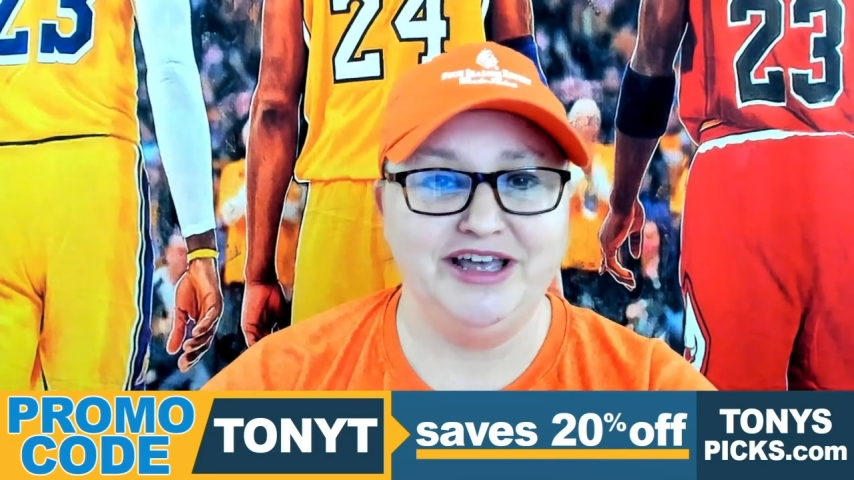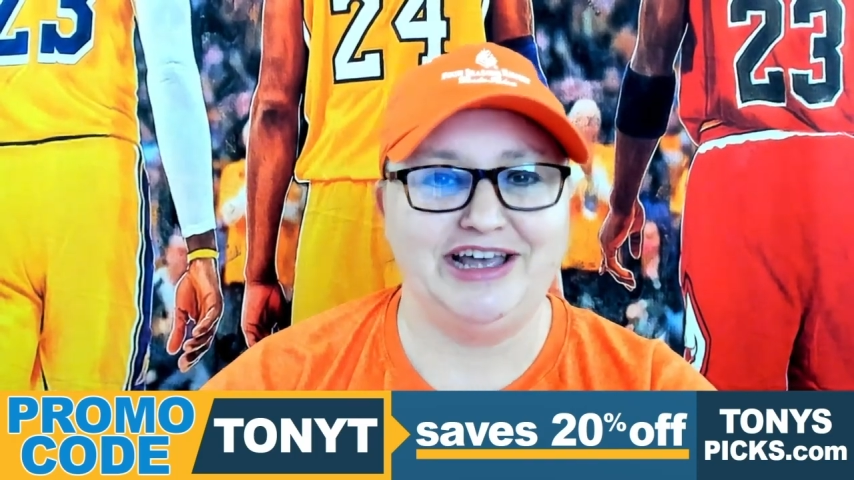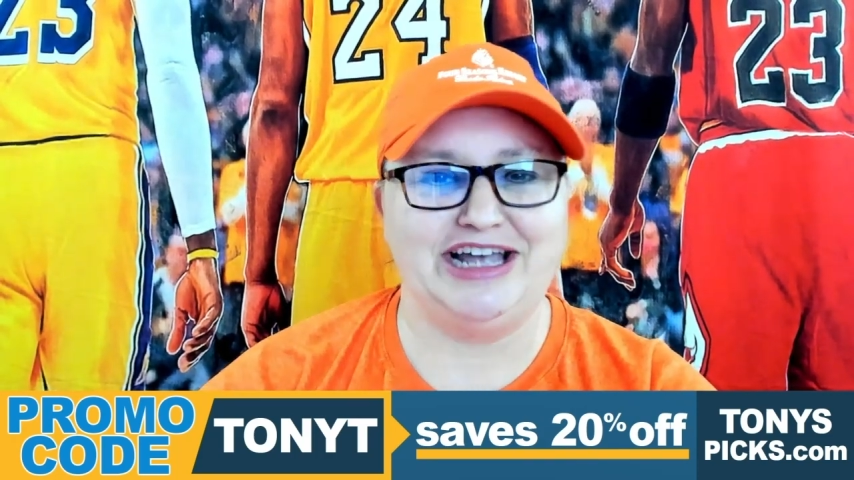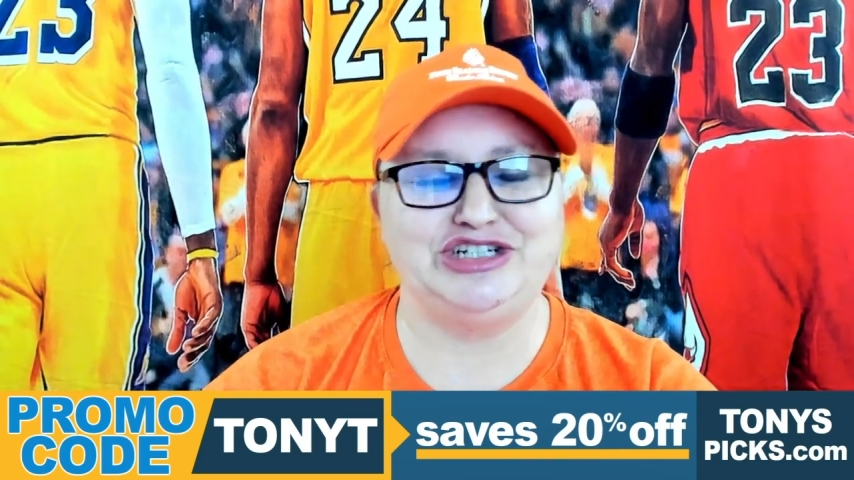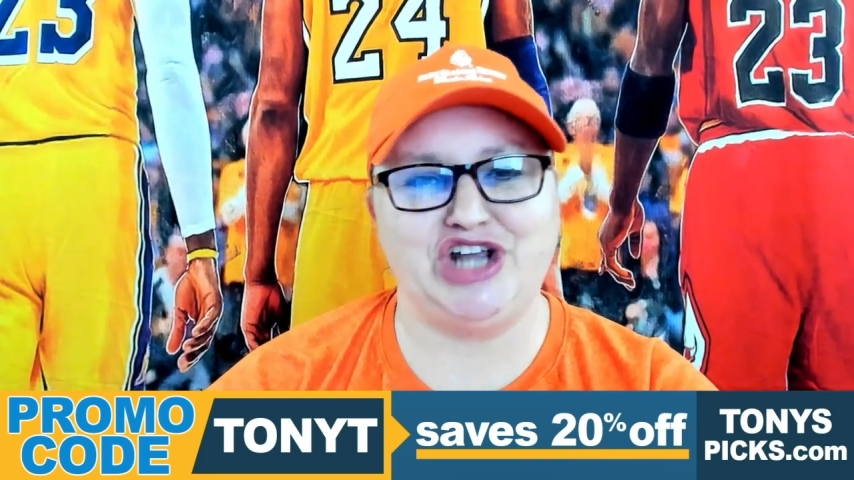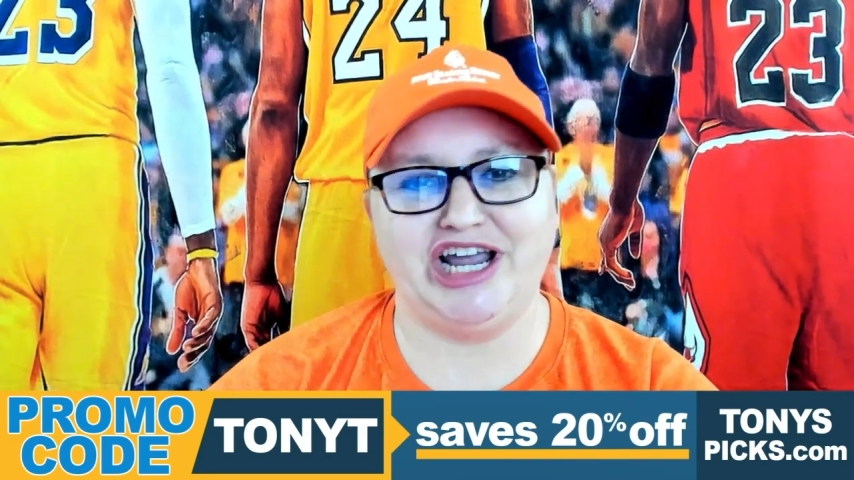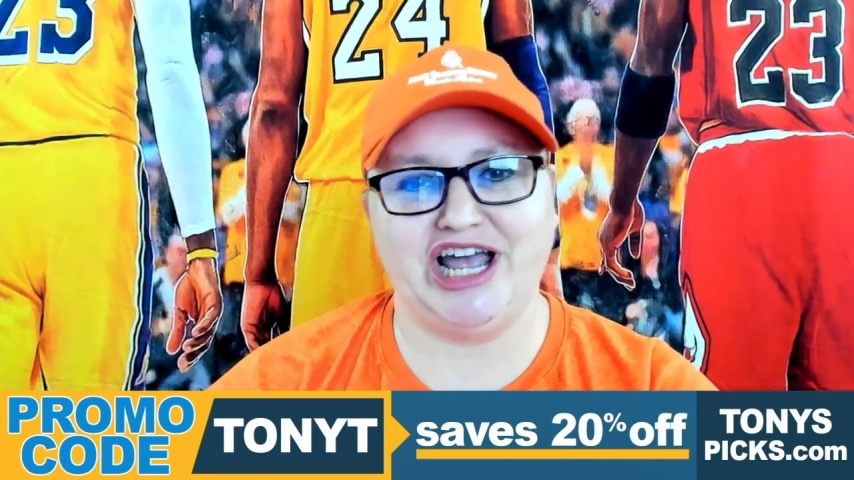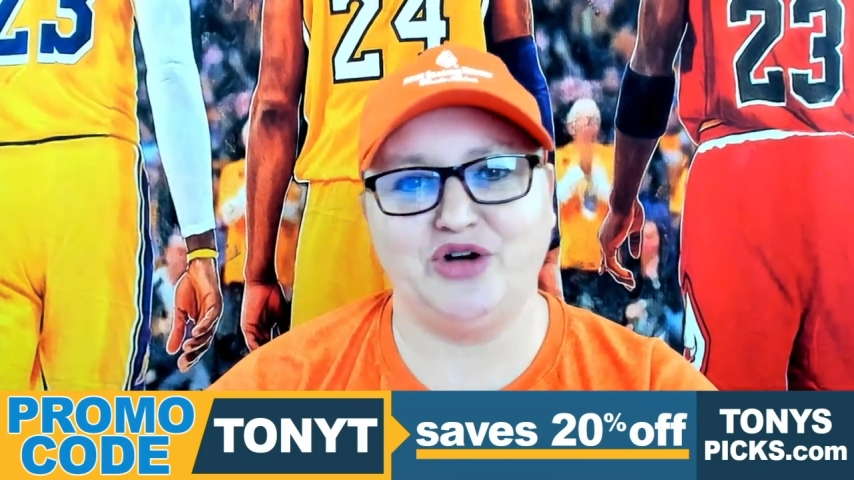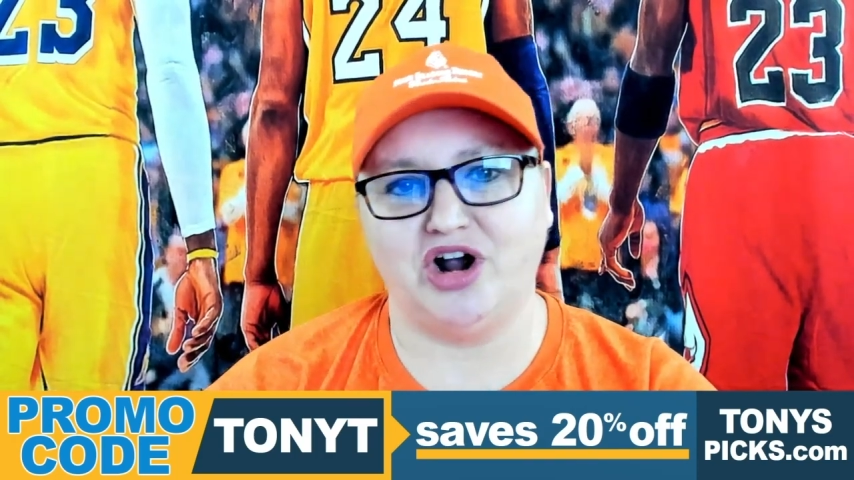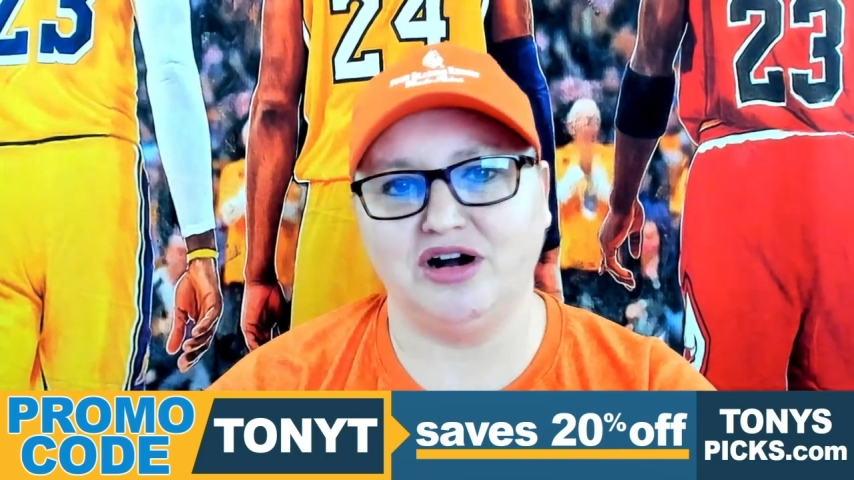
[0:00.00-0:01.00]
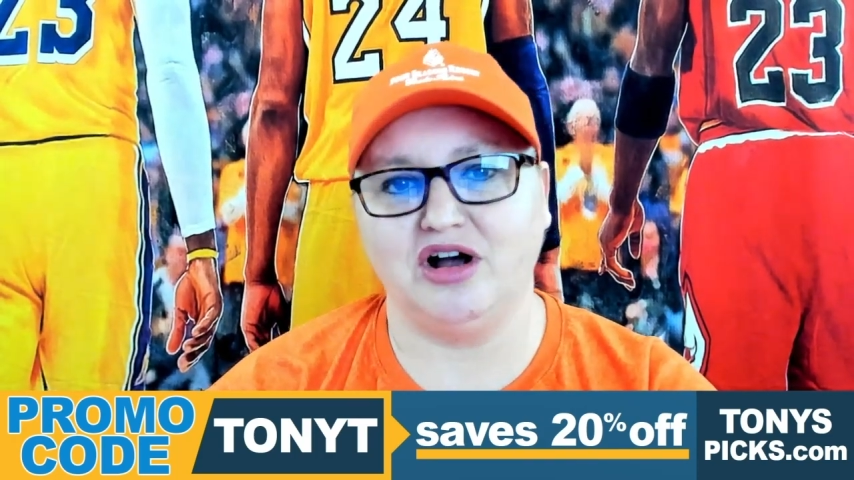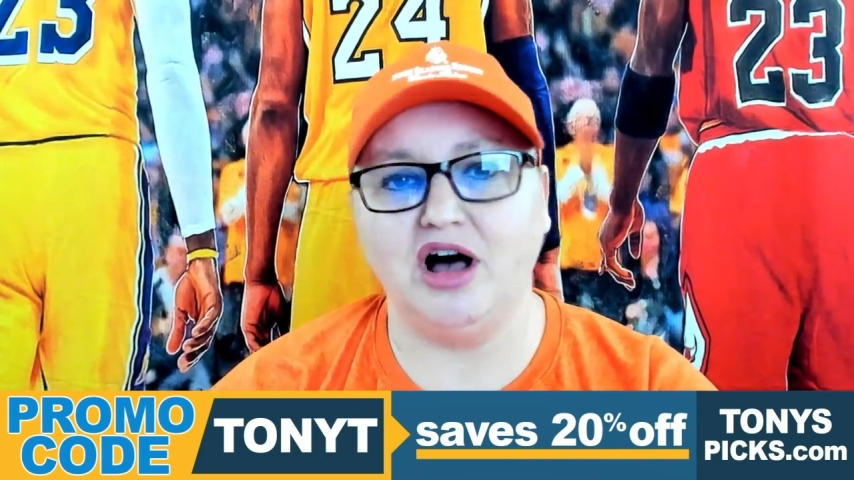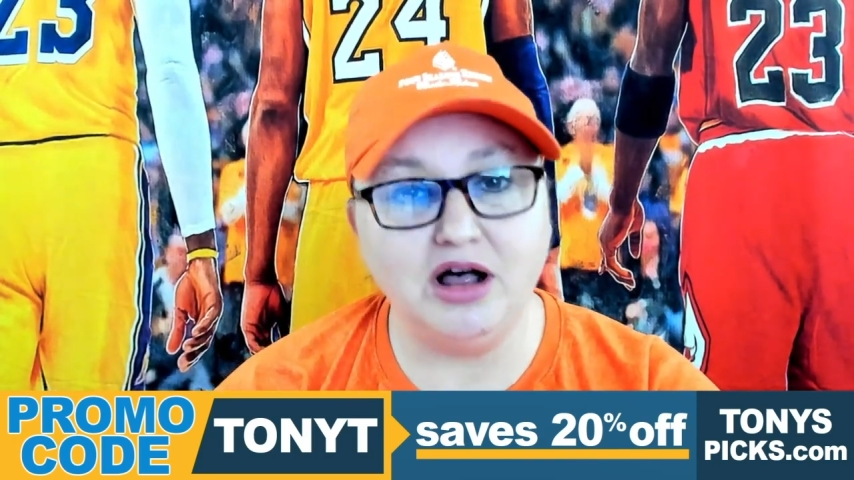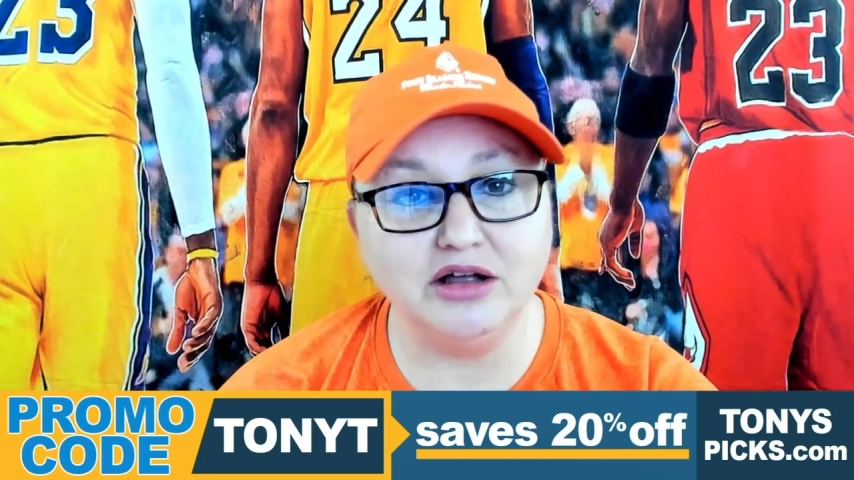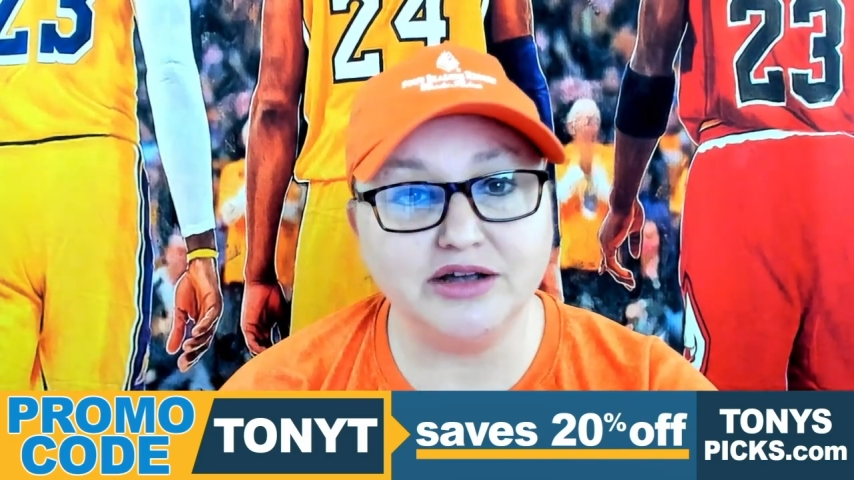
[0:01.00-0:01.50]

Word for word: and check out our All